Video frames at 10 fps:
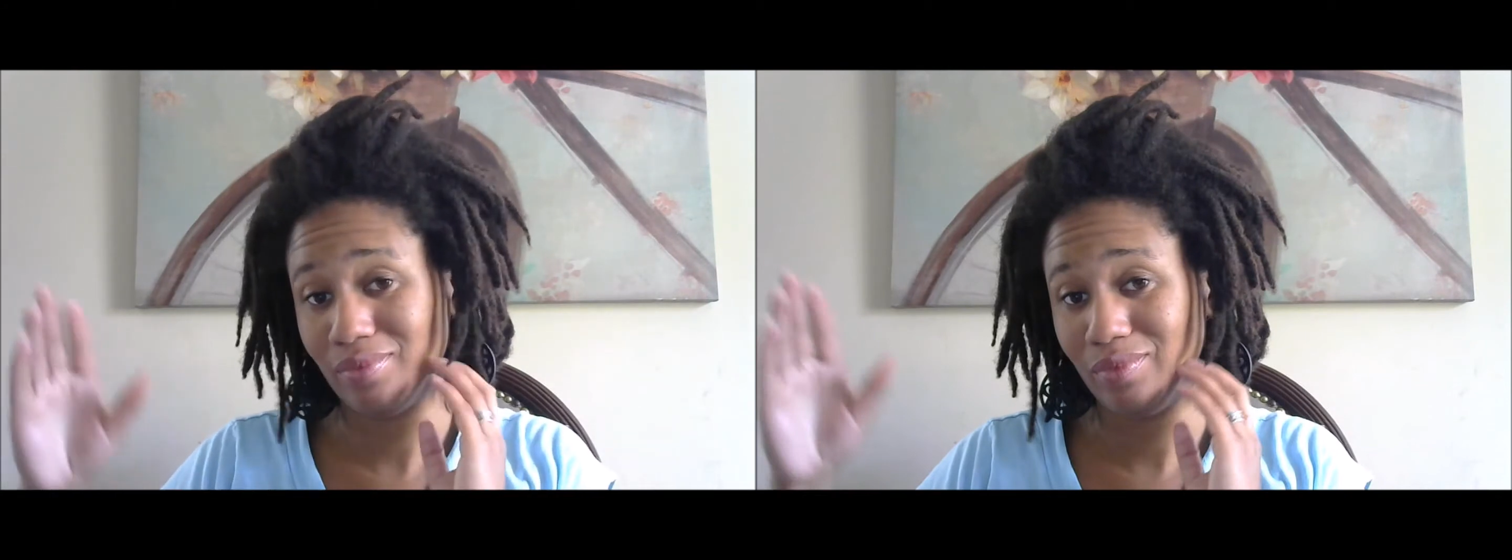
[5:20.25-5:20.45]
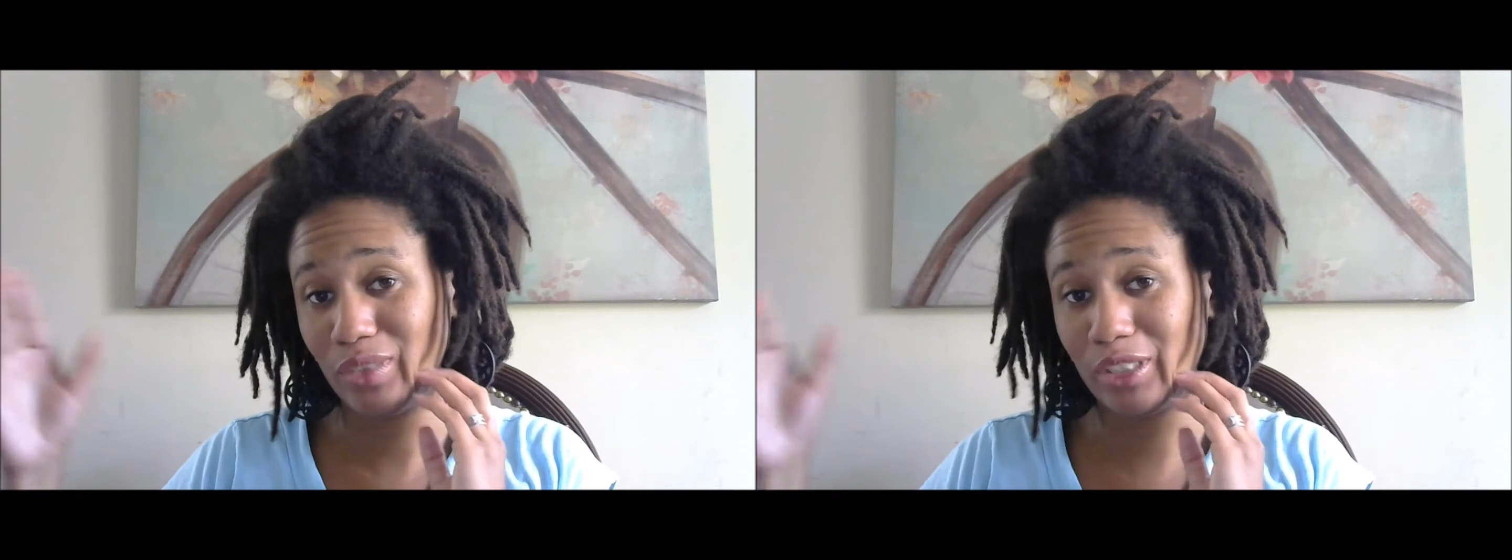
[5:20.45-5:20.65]

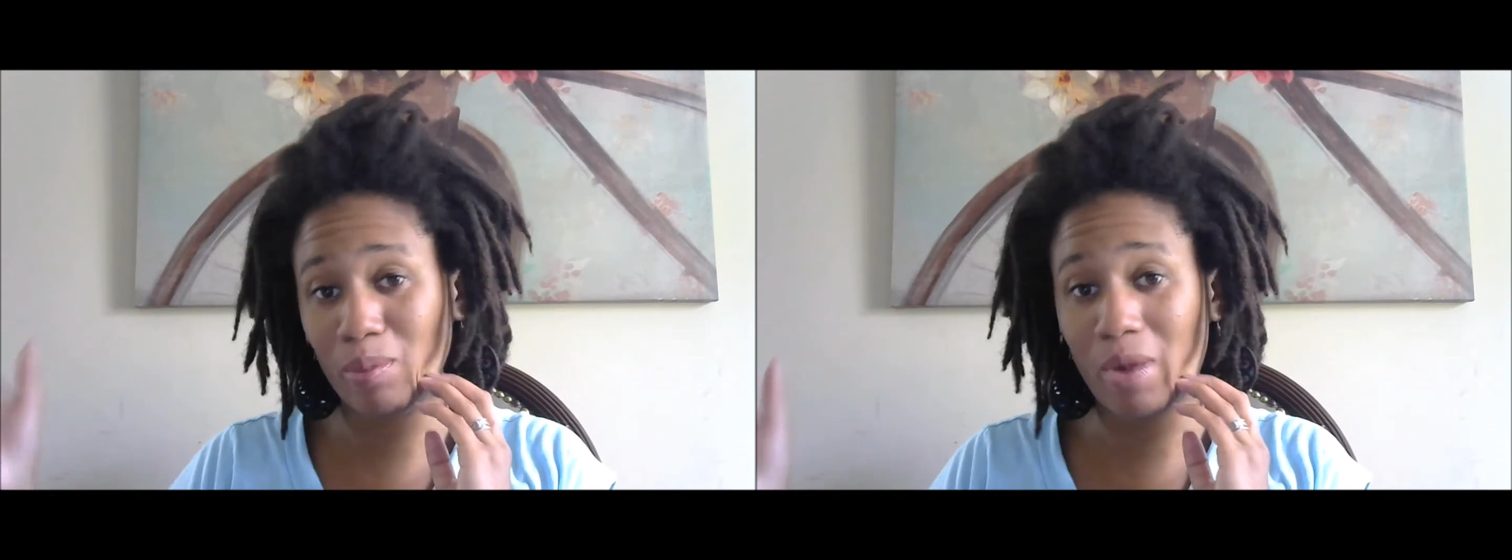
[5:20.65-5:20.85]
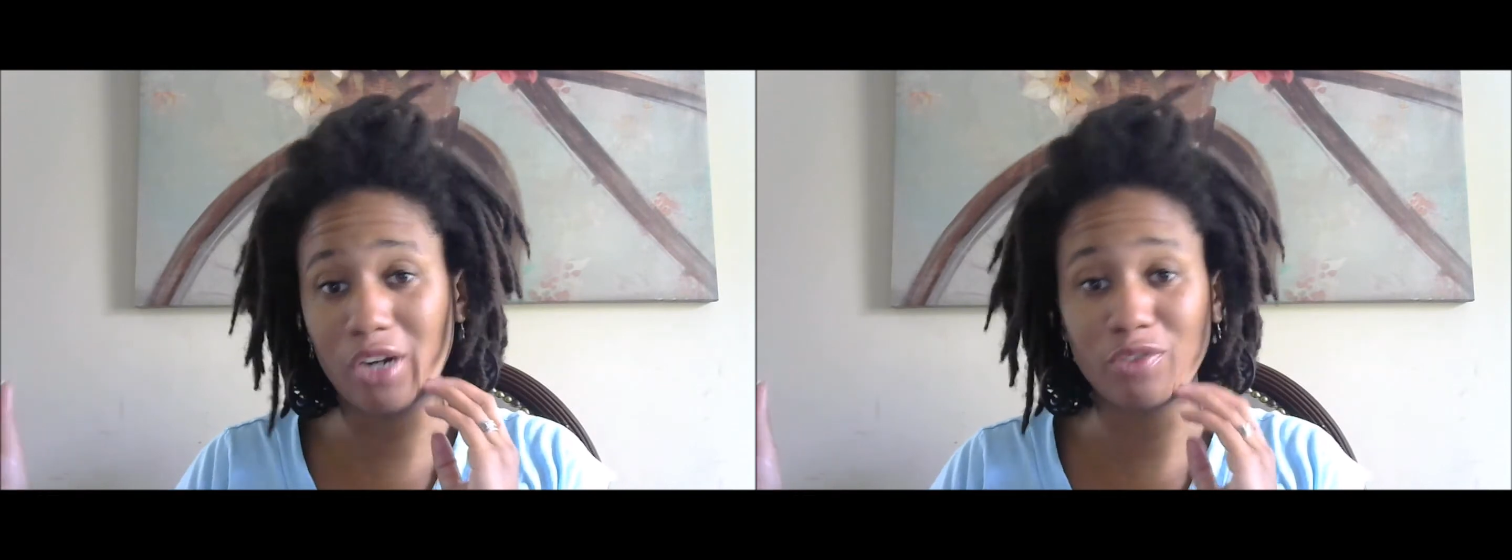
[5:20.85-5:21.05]
was a
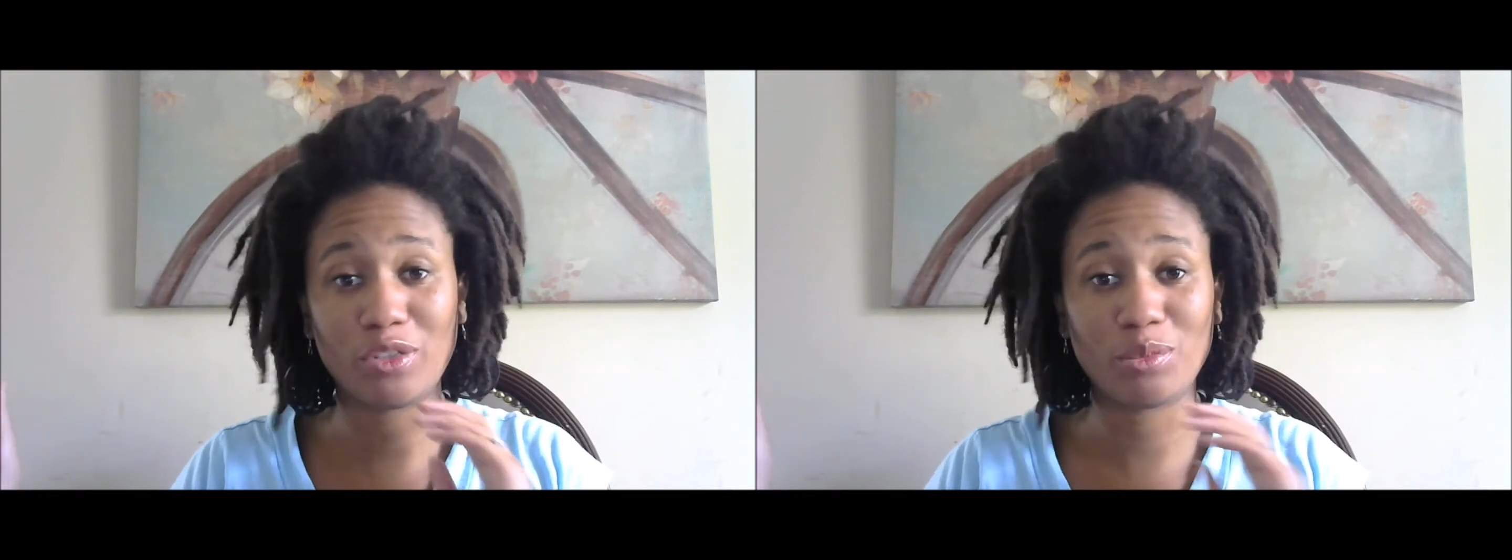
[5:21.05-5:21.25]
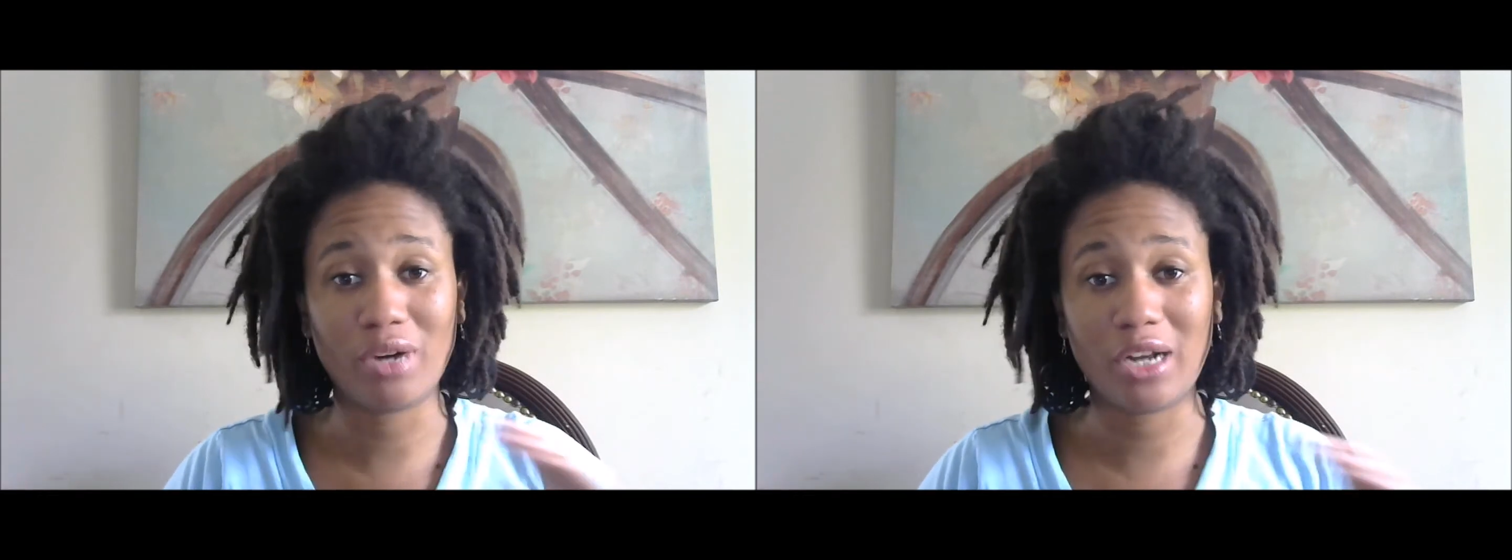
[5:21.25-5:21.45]
model for
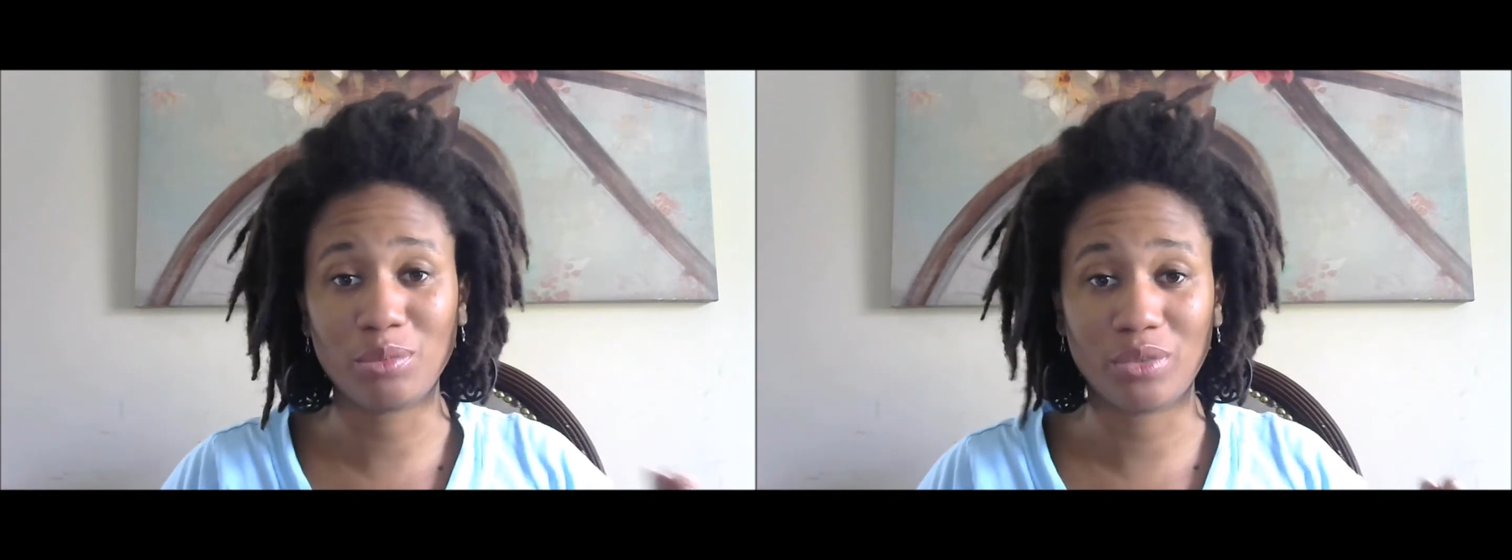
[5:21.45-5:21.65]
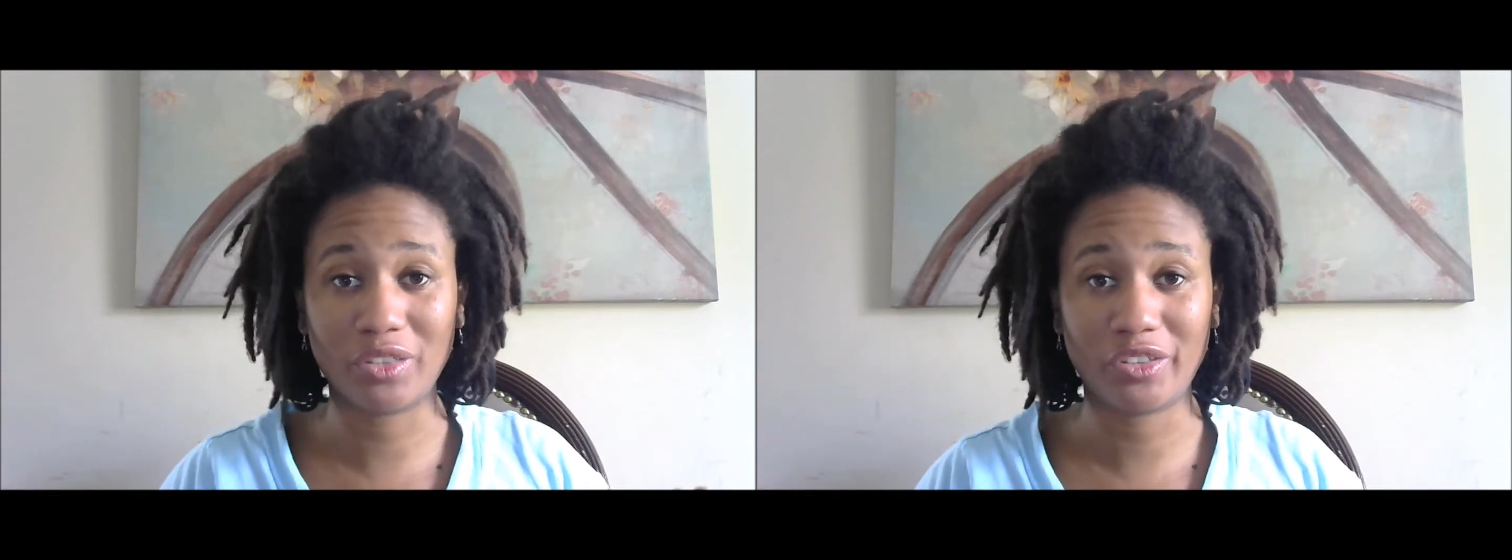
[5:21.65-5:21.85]
the Bronner
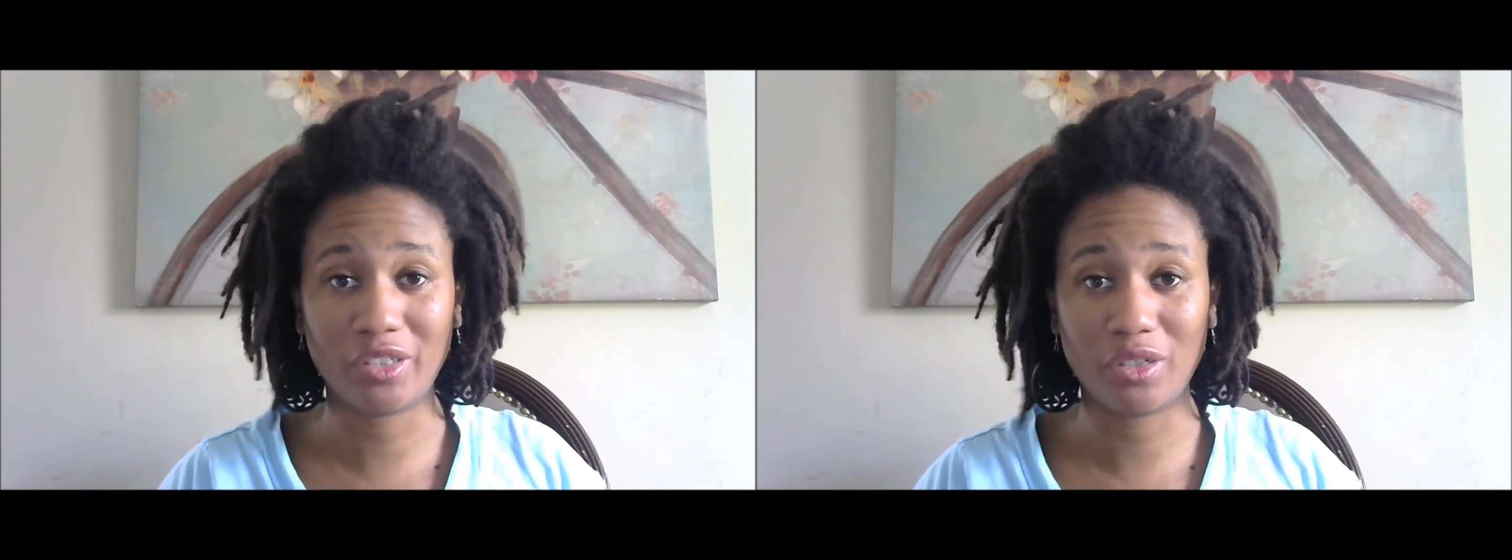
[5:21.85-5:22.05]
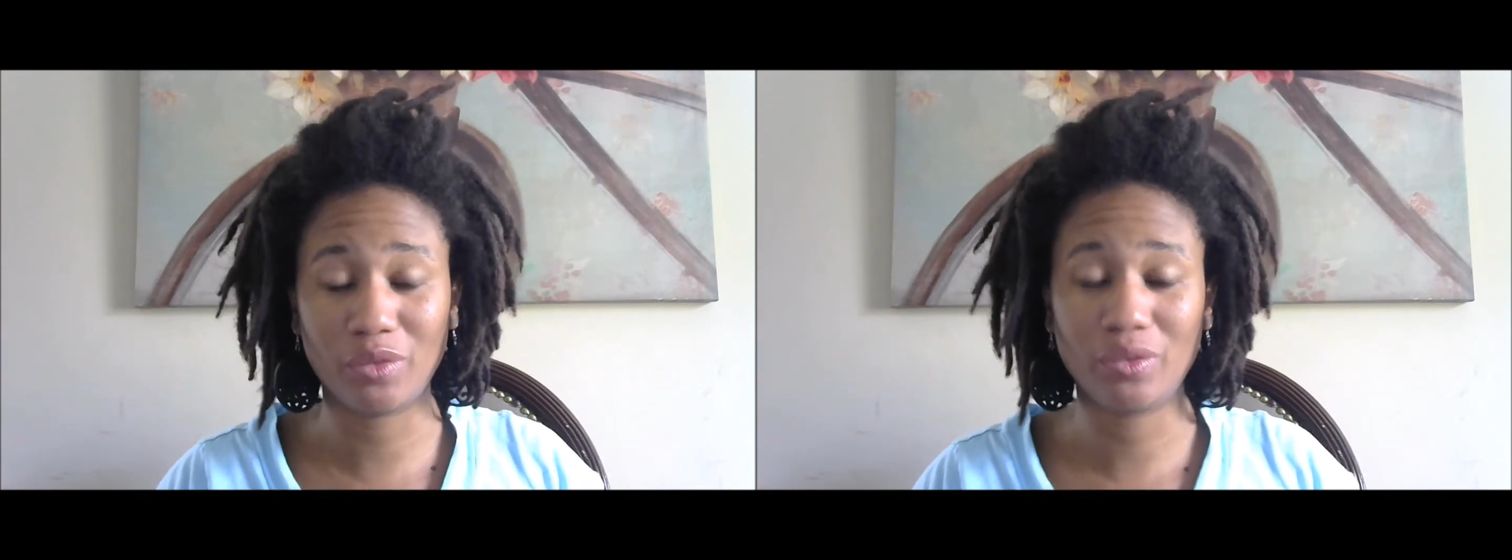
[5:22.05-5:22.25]
Brothers
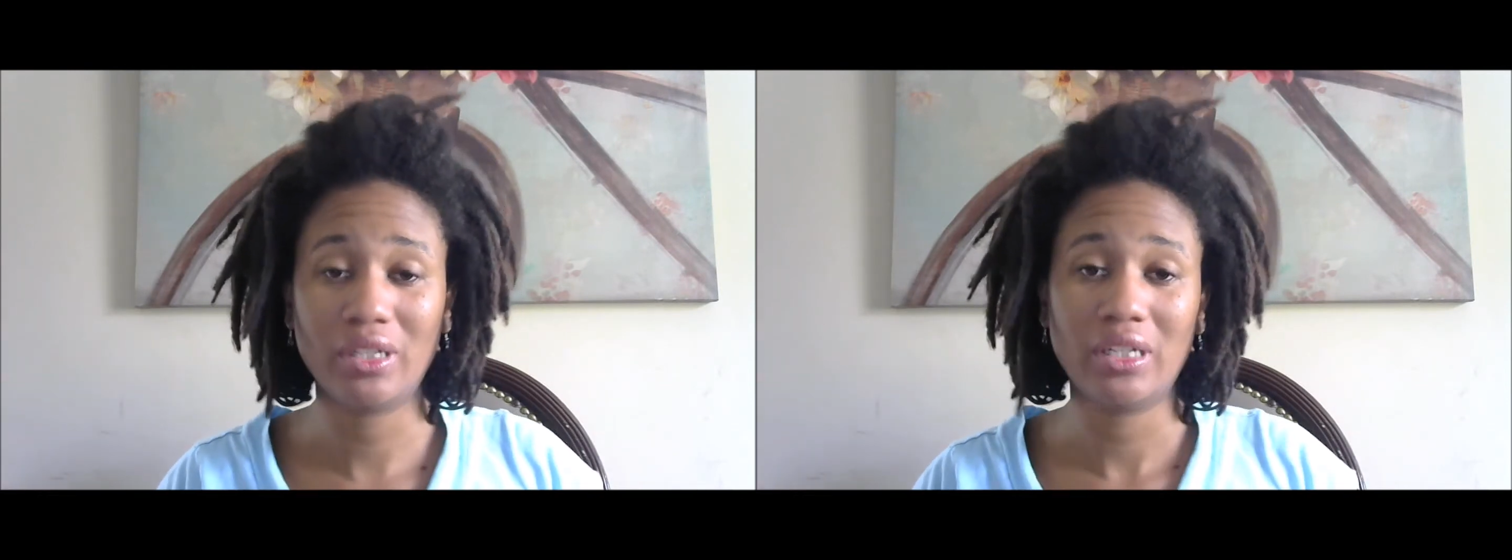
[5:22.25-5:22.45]
show.